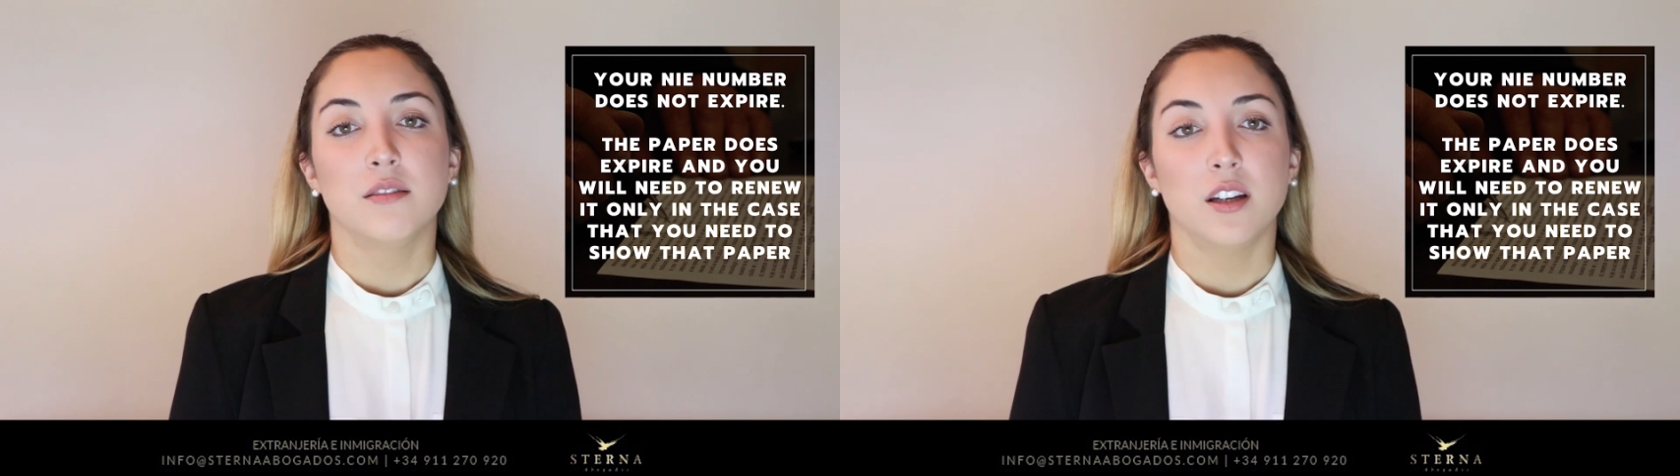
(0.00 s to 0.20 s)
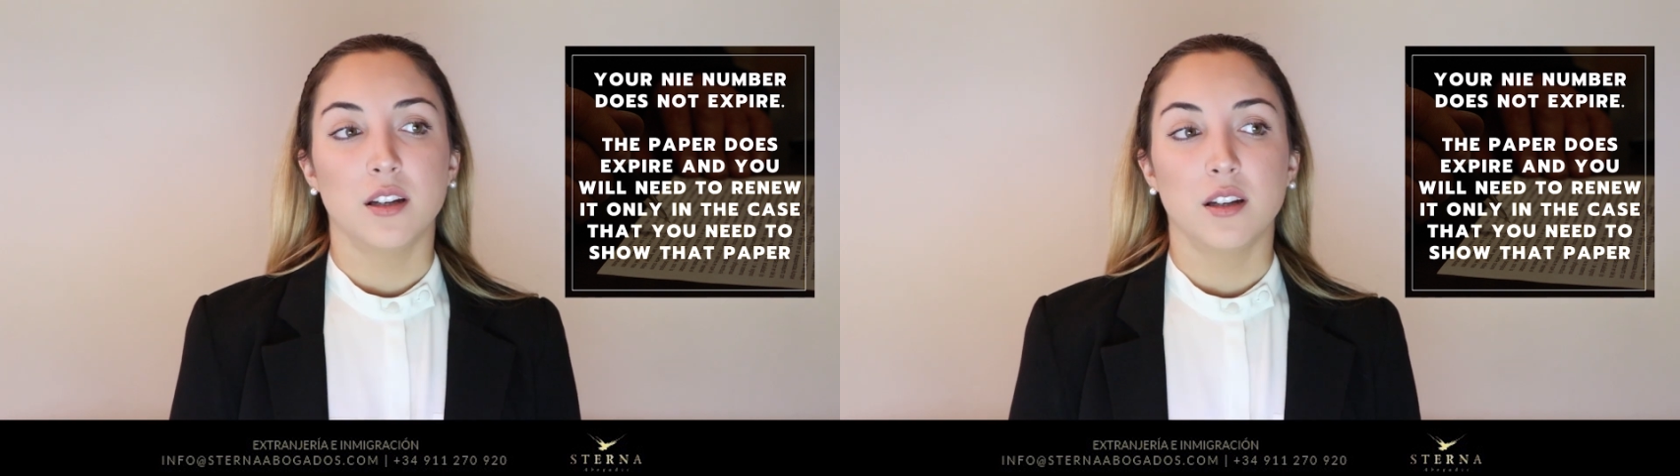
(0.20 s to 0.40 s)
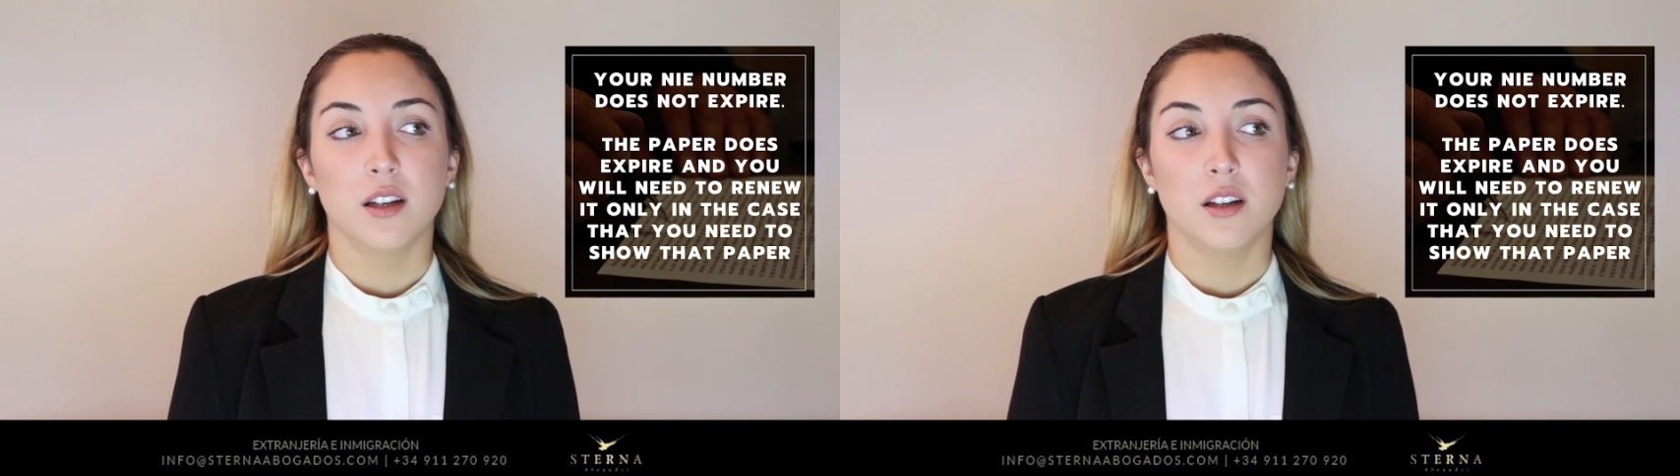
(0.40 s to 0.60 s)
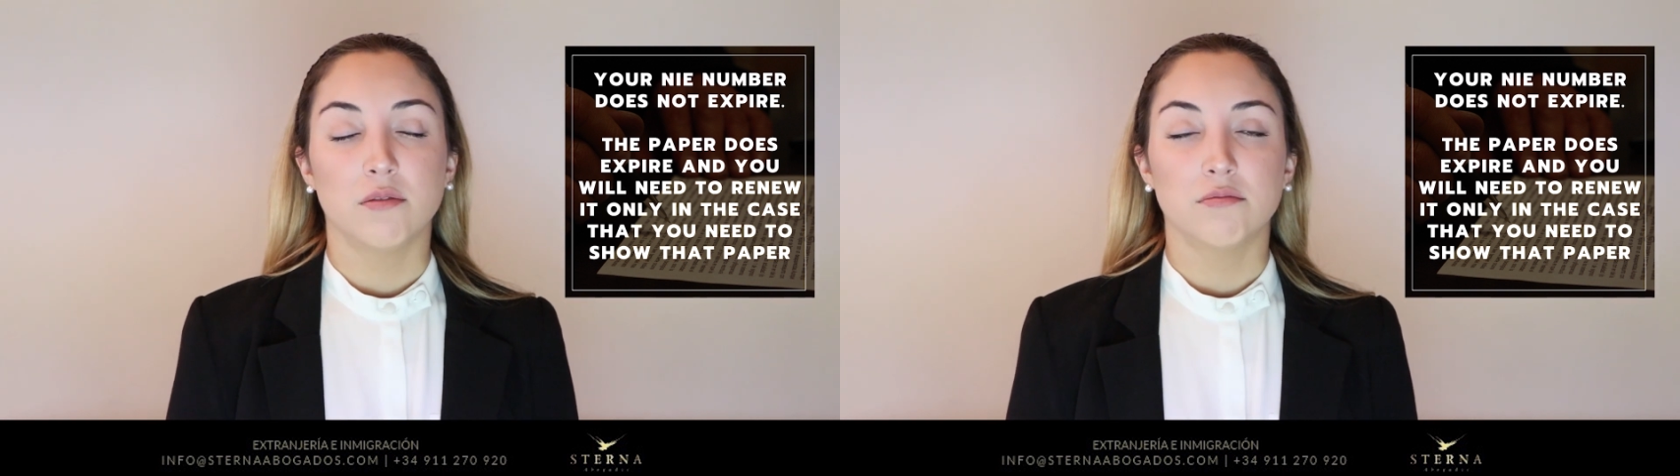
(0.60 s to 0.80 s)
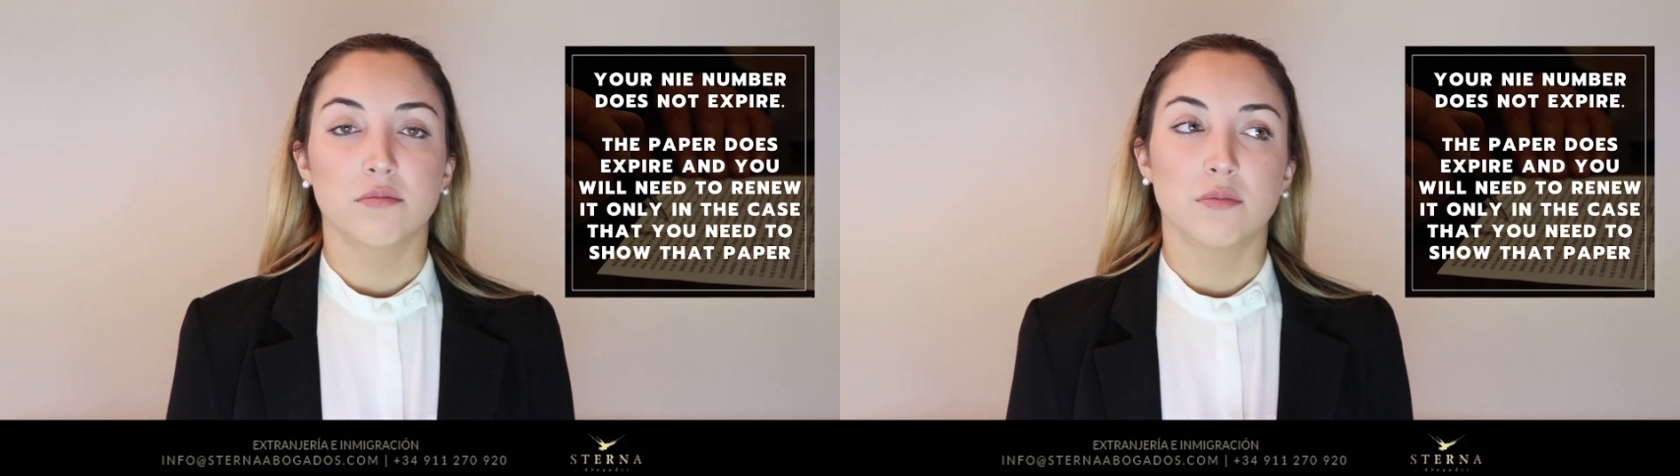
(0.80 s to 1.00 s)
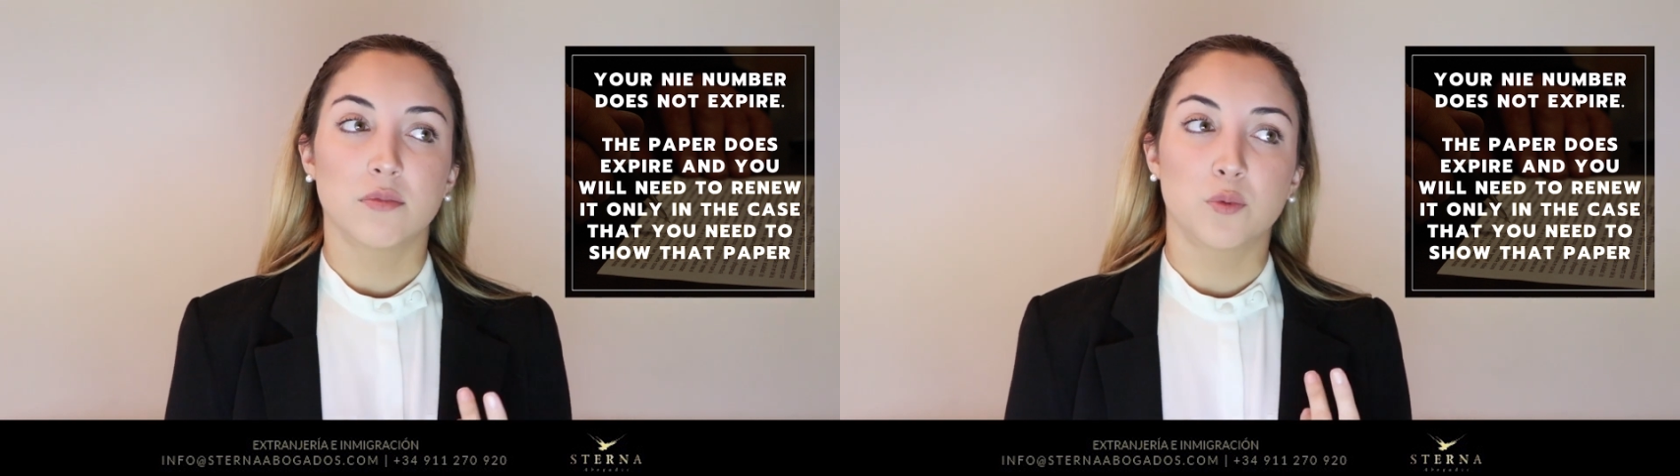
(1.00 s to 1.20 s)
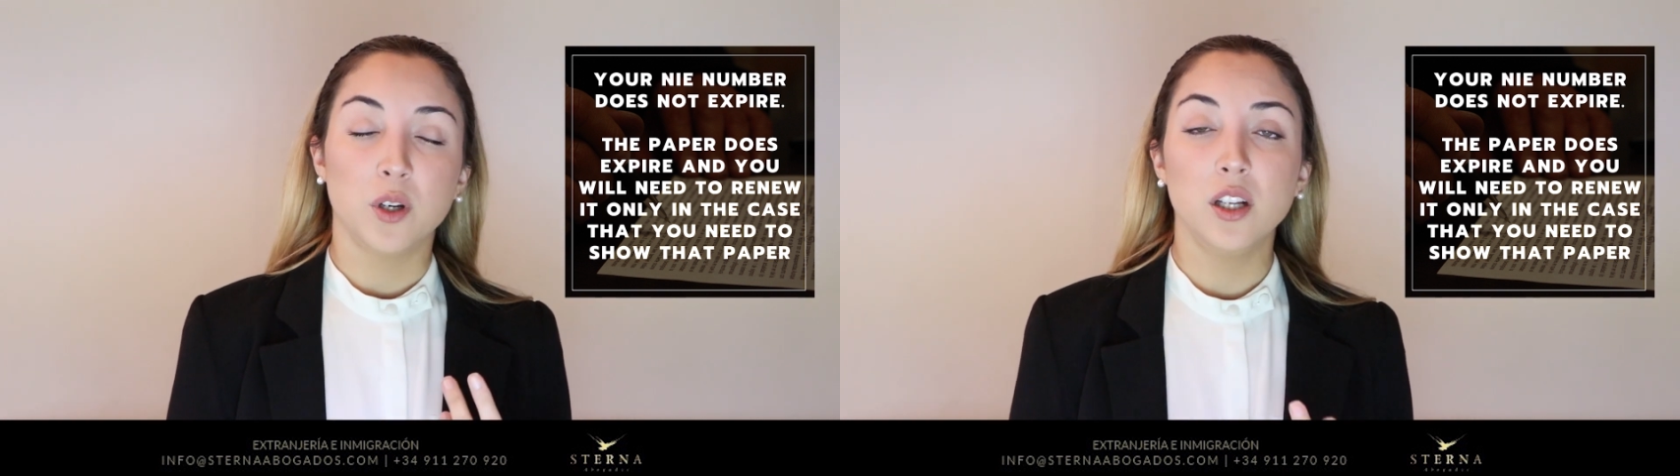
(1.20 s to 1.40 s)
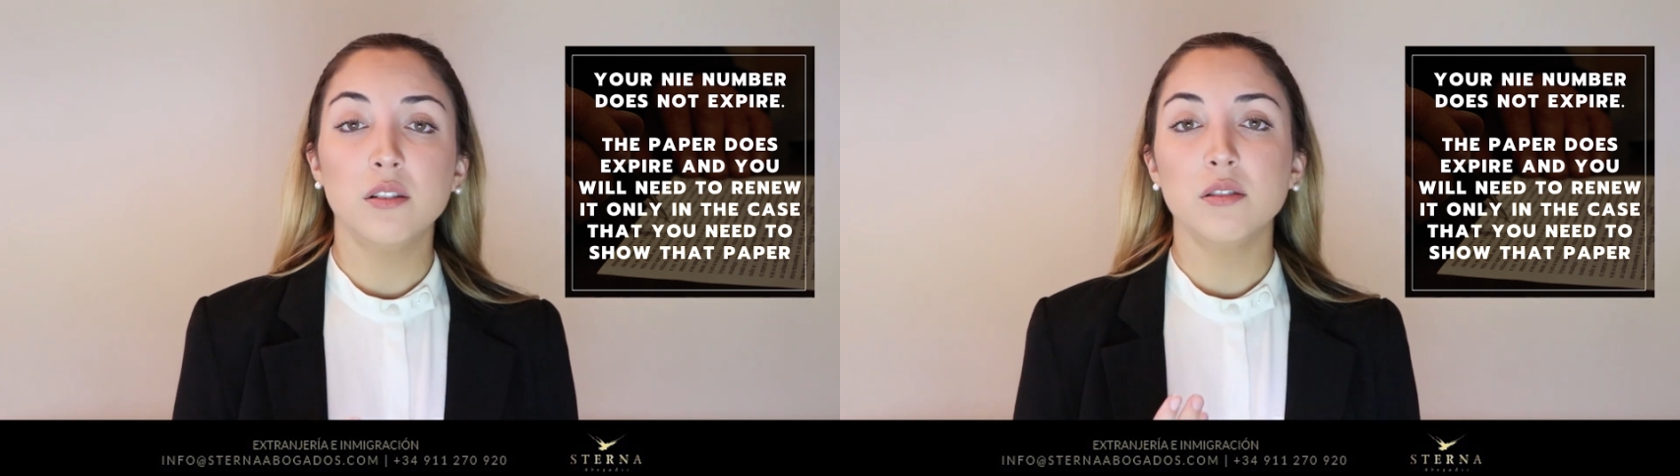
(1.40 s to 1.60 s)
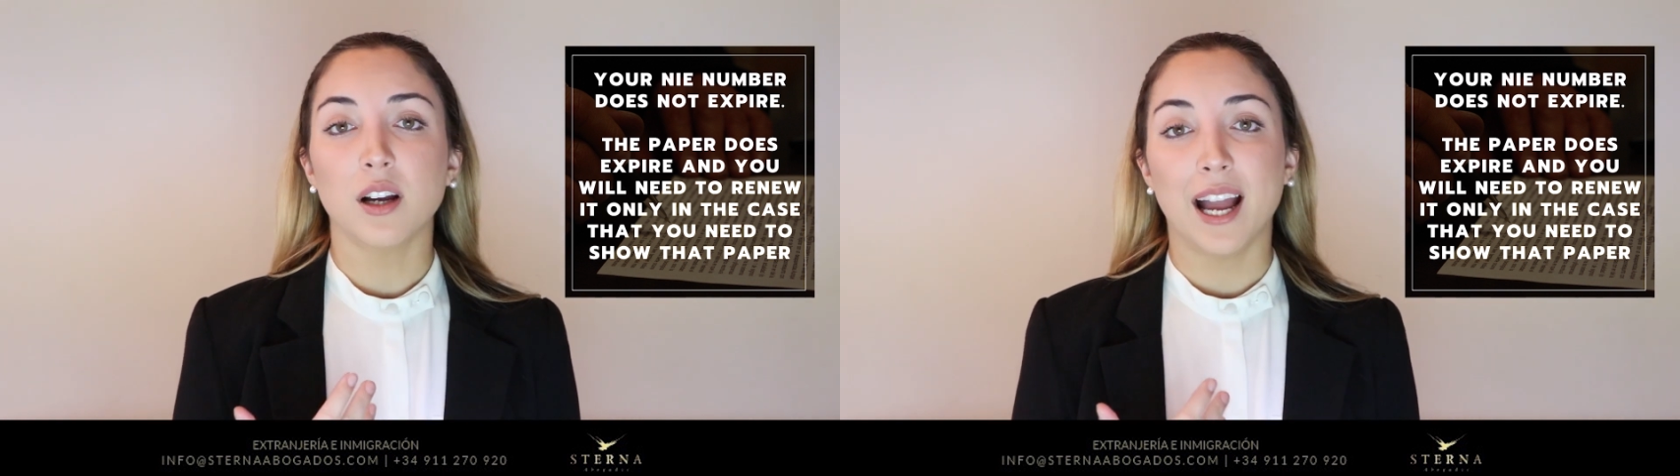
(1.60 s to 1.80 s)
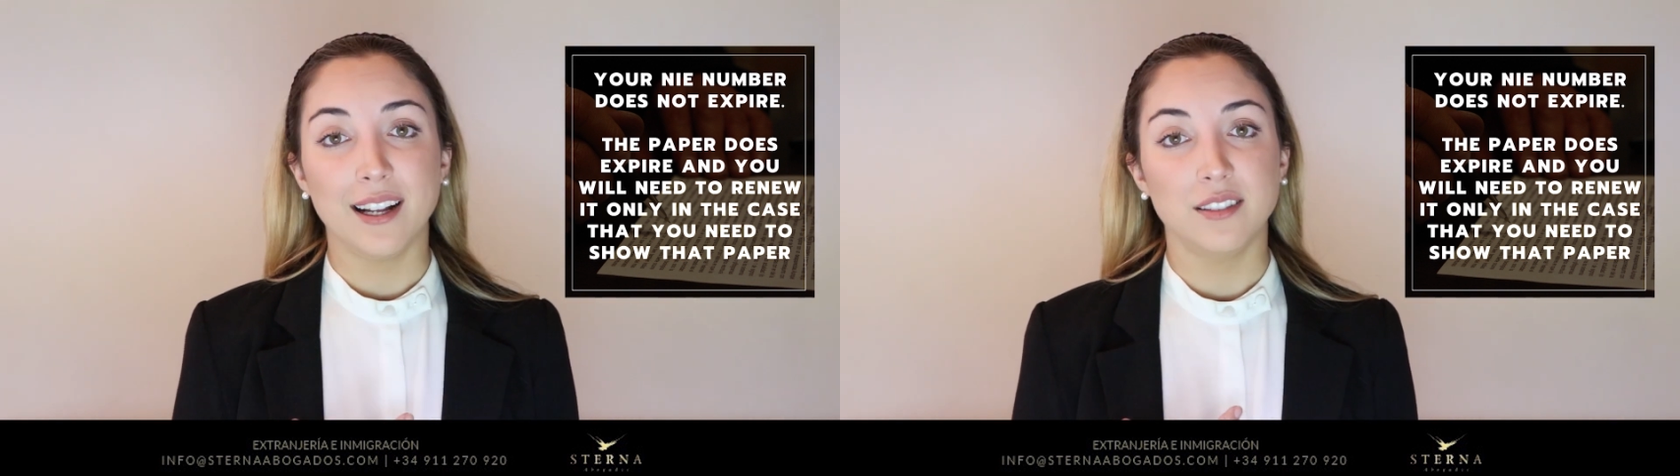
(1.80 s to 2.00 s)
the
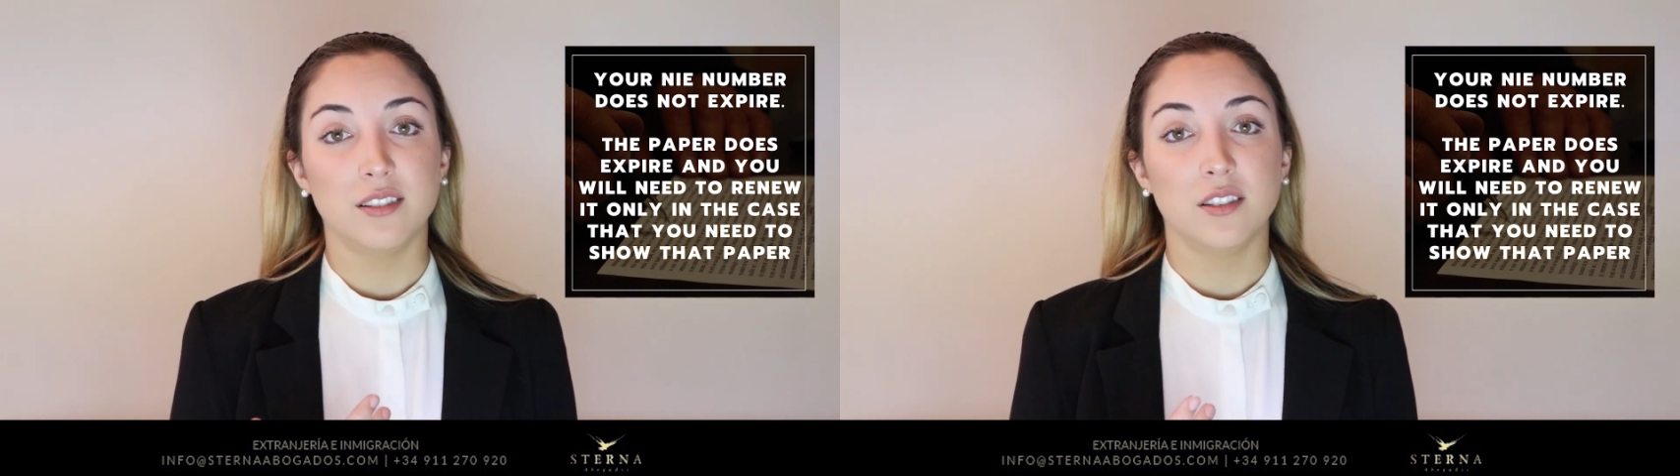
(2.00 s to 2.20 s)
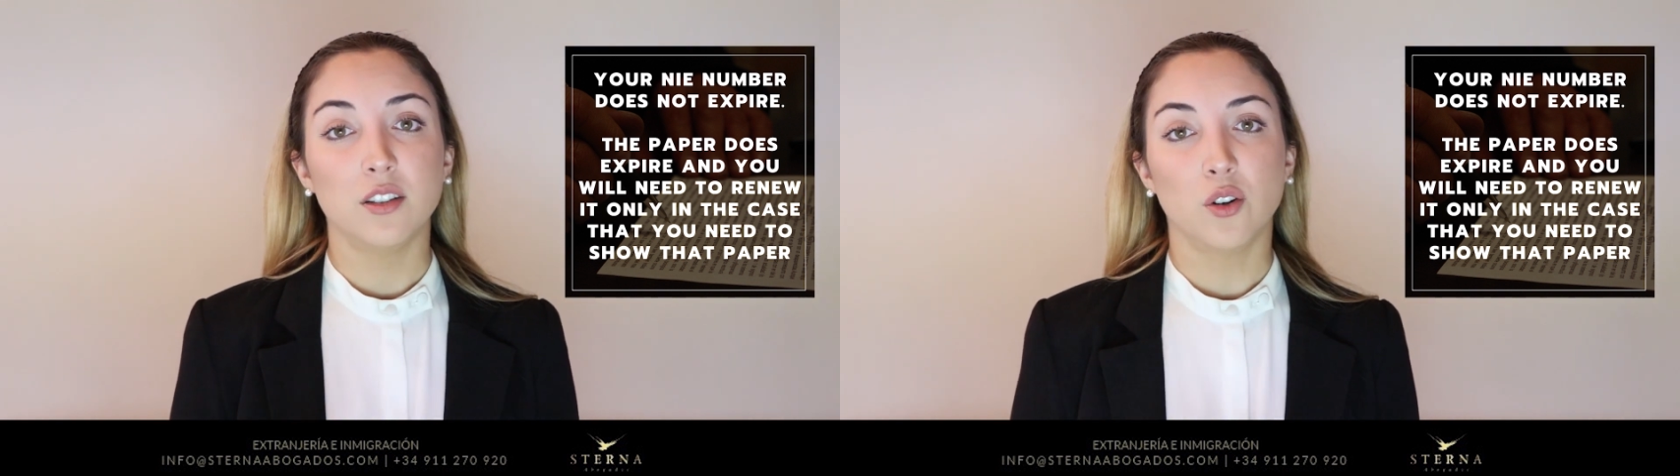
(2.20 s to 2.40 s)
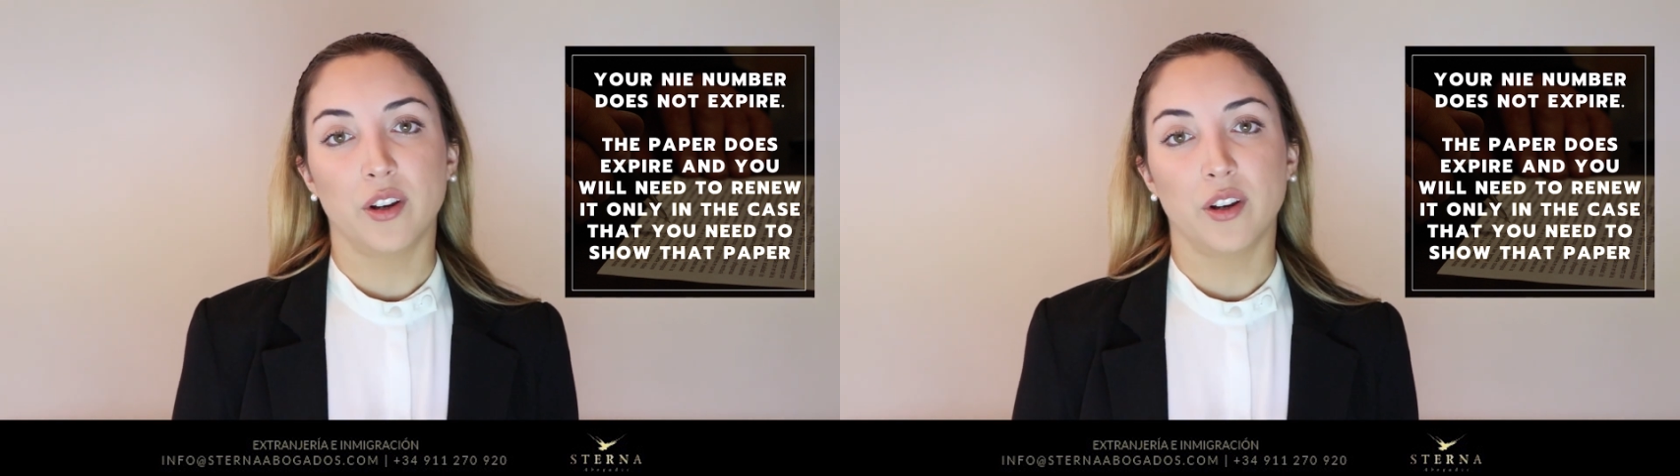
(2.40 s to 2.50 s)
real answer,